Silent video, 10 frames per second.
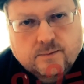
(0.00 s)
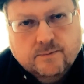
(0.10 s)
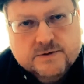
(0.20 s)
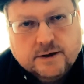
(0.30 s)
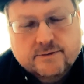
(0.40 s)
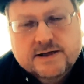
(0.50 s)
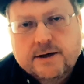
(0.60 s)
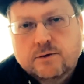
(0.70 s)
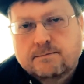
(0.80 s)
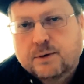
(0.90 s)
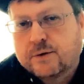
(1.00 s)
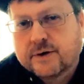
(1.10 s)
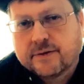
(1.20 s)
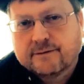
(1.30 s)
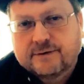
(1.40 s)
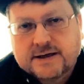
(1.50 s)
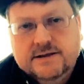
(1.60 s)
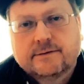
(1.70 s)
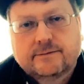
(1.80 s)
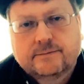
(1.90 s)
So say you're born on the 1st
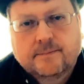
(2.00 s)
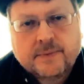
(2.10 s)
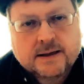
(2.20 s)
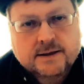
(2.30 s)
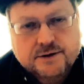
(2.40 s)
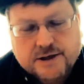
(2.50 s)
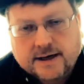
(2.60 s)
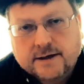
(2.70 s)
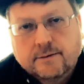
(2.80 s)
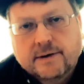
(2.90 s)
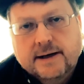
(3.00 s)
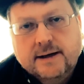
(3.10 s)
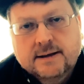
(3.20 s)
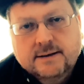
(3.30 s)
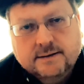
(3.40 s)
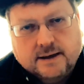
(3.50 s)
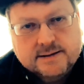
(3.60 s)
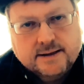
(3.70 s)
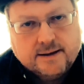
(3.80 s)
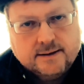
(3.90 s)
of January
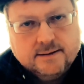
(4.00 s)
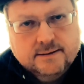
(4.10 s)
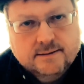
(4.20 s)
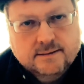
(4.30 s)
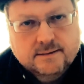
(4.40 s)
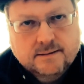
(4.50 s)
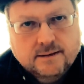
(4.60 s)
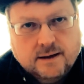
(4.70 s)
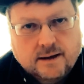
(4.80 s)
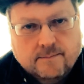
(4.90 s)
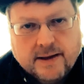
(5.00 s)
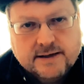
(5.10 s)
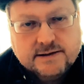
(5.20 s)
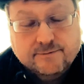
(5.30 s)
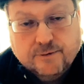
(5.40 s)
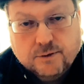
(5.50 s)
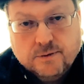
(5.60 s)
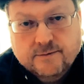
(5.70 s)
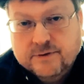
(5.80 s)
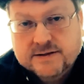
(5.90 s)

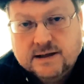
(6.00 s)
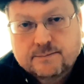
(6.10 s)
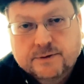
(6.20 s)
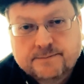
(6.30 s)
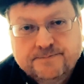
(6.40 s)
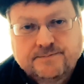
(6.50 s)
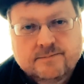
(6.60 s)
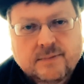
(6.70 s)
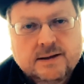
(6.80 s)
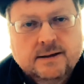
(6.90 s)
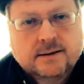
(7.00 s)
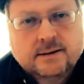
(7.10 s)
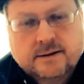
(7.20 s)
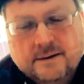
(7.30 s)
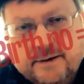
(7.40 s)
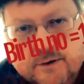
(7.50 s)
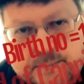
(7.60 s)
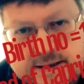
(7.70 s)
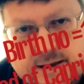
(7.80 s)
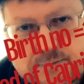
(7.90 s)
1984, for example, you'll be
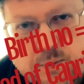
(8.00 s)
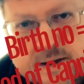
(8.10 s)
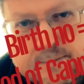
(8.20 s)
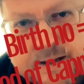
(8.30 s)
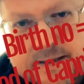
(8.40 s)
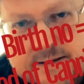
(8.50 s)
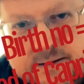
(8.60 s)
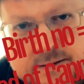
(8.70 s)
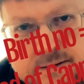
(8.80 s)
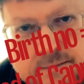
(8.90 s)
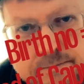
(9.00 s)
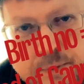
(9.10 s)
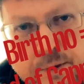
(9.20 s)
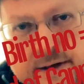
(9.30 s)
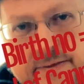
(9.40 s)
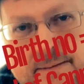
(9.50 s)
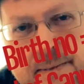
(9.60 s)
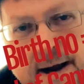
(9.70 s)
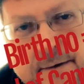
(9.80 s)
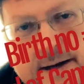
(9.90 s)
a number 1 person born in the
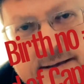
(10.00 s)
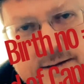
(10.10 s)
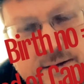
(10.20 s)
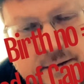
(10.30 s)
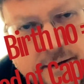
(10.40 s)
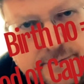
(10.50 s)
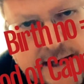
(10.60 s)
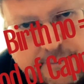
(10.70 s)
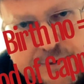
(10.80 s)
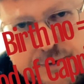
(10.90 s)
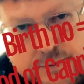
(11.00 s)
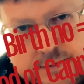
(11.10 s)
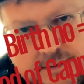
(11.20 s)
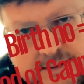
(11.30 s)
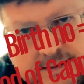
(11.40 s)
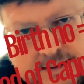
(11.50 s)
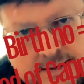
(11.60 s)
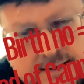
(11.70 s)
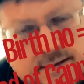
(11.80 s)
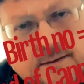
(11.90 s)
period of Capricorn,
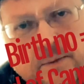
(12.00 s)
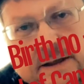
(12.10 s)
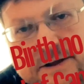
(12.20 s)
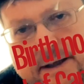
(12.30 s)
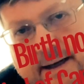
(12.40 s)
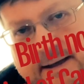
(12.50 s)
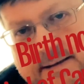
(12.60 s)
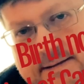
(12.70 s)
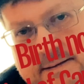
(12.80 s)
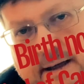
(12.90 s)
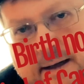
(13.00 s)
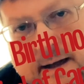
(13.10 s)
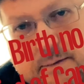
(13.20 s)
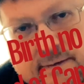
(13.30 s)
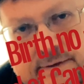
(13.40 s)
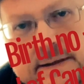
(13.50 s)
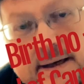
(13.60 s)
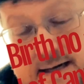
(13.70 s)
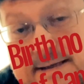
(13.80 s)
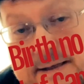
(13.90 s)
which is equivalent in
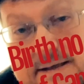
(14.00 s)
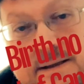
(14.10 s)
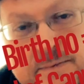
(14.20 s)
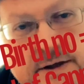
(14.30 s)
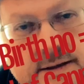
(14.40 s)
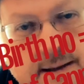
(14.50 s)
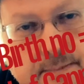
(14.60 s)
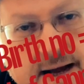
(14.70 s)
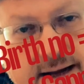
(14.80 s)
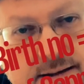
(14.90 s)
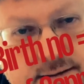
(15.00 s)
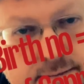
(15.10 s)
his system to the number 8.